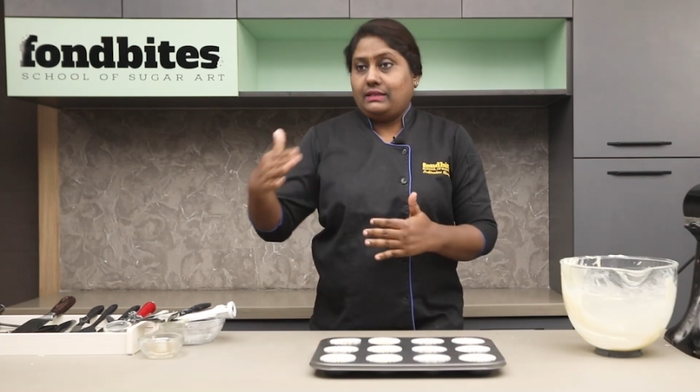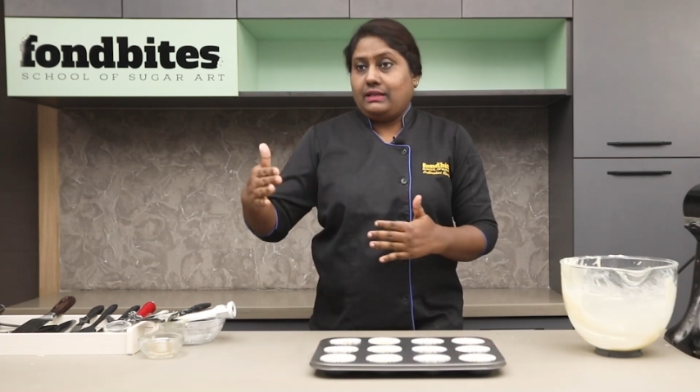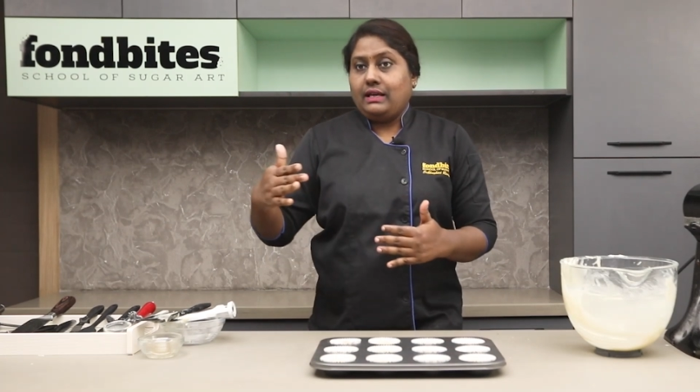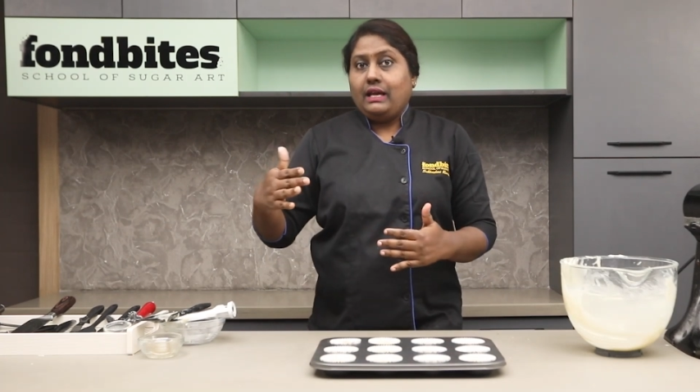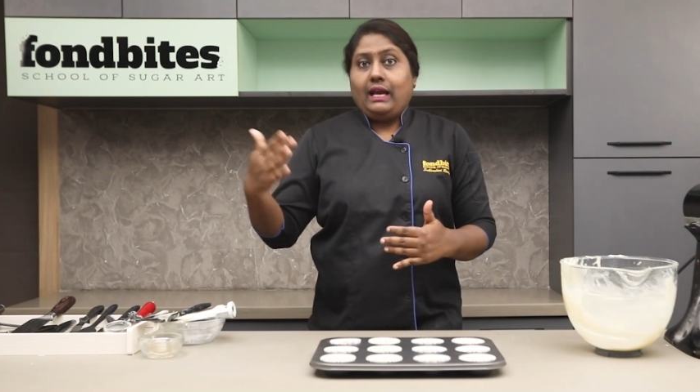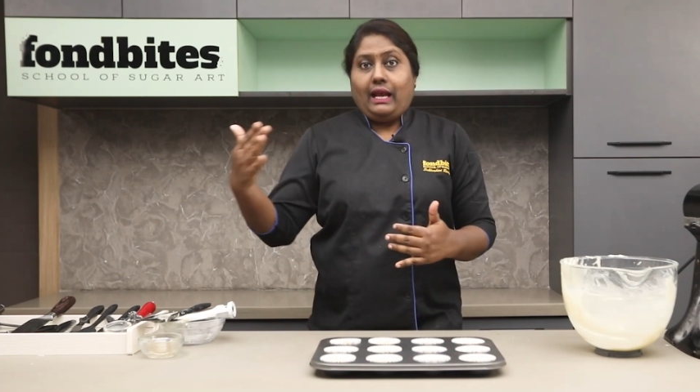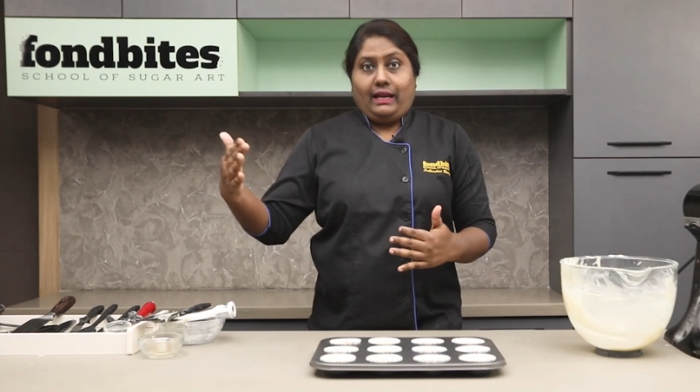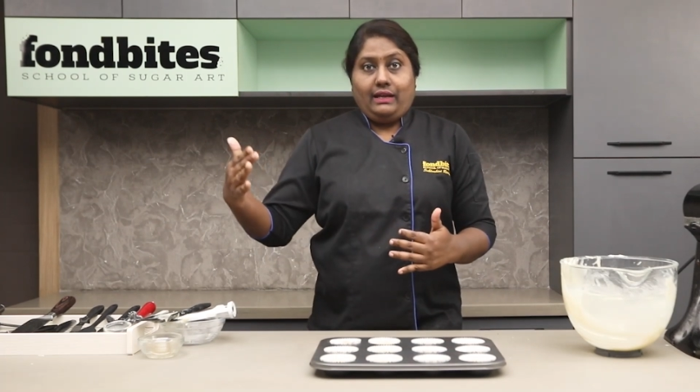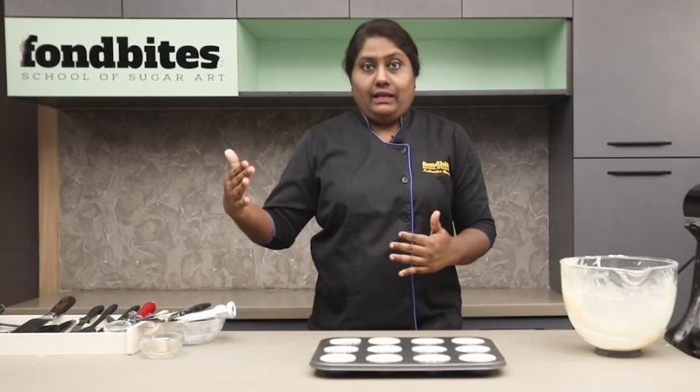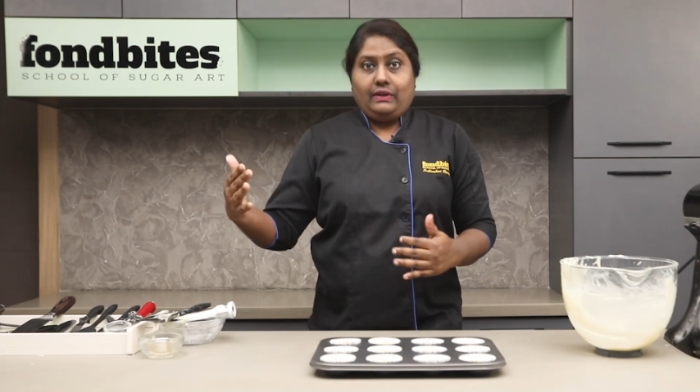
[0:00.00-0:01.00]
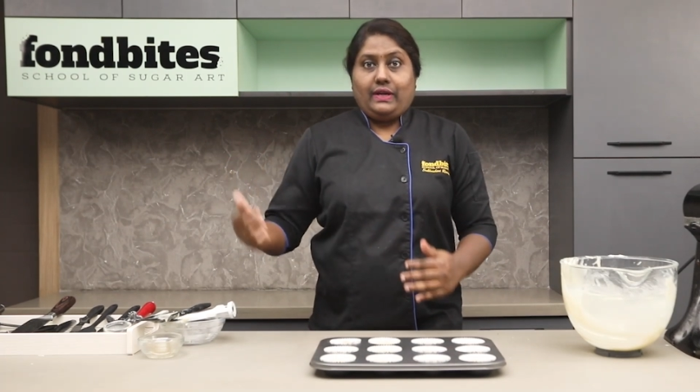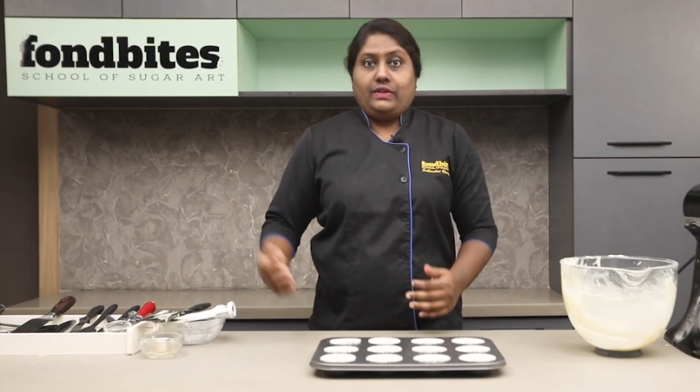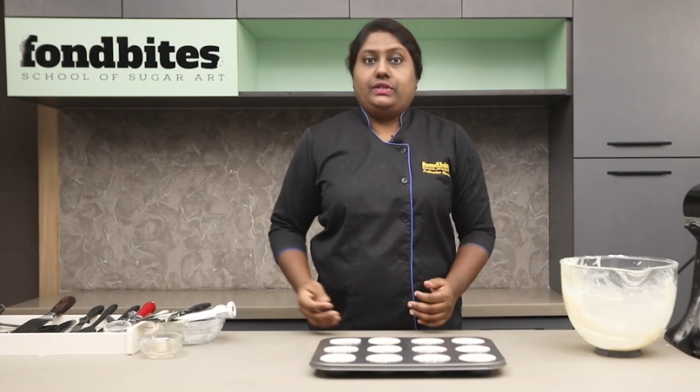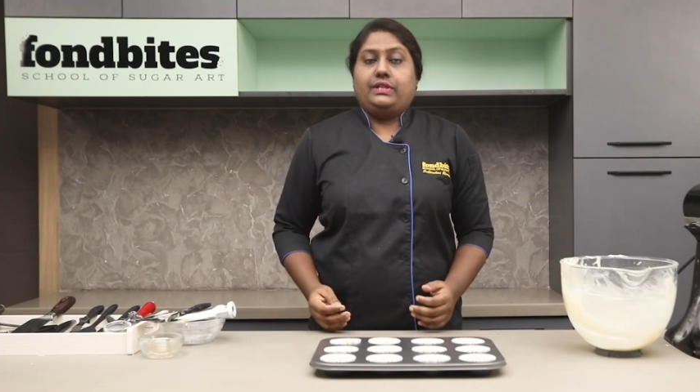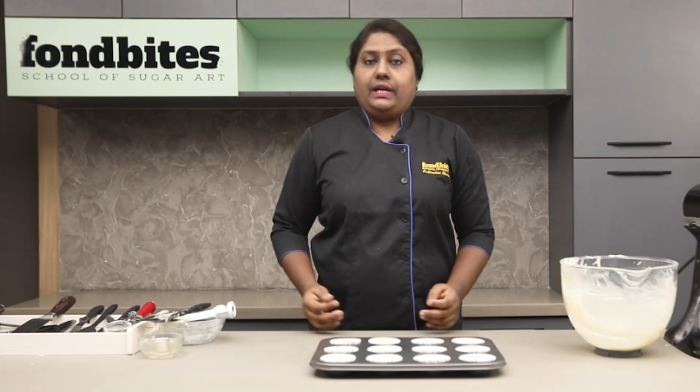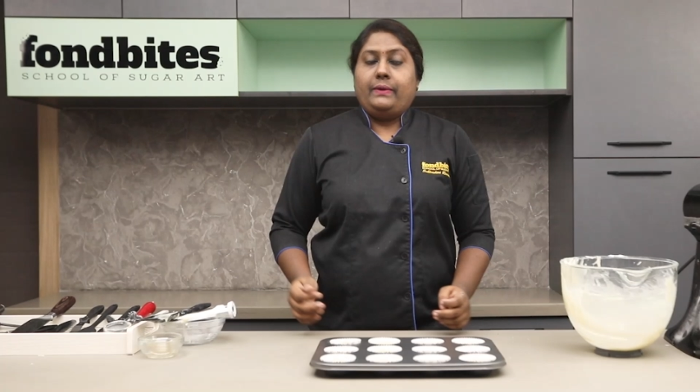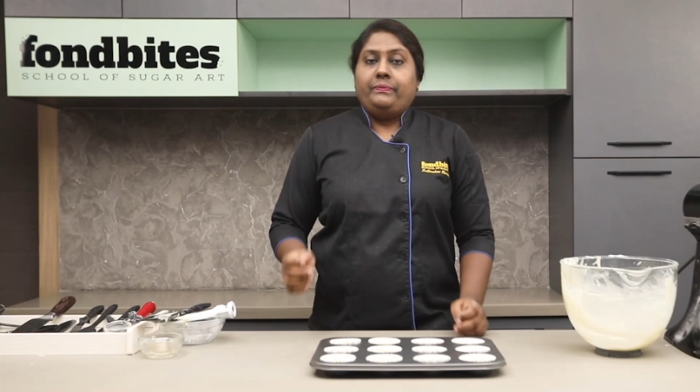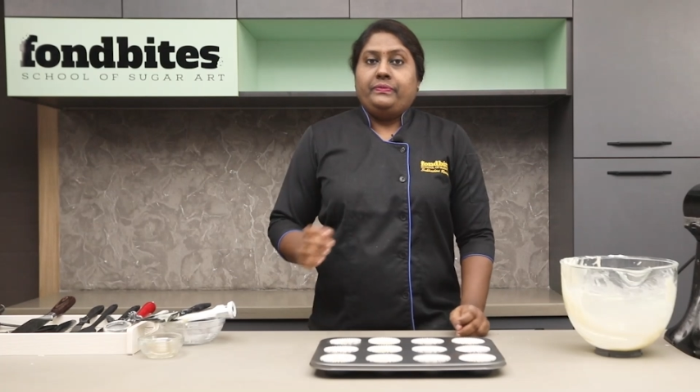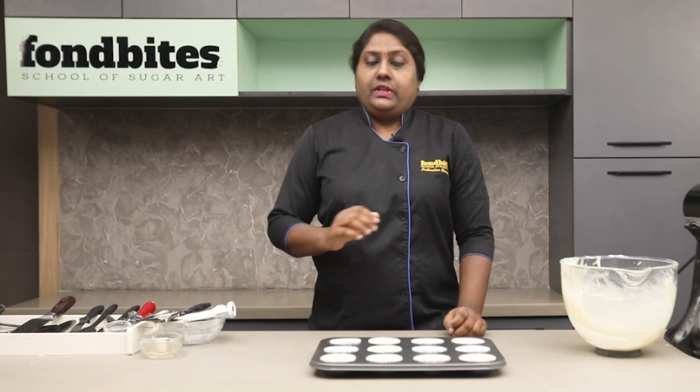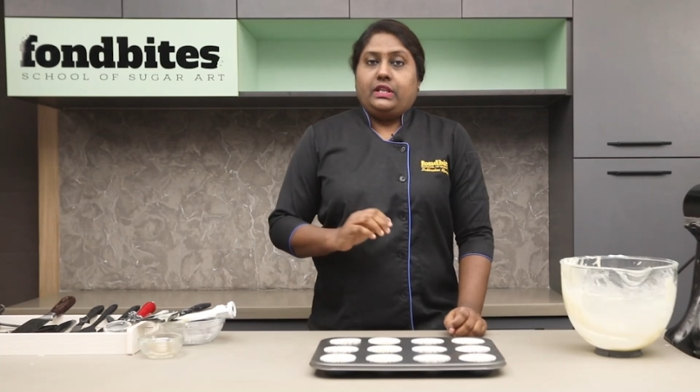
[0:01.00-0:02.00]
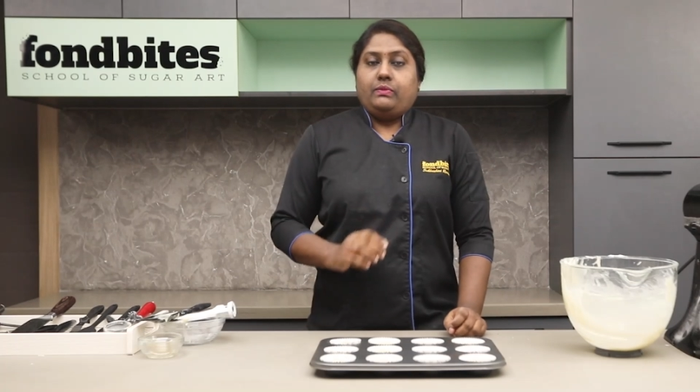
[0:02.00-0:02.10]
as the ending criteria.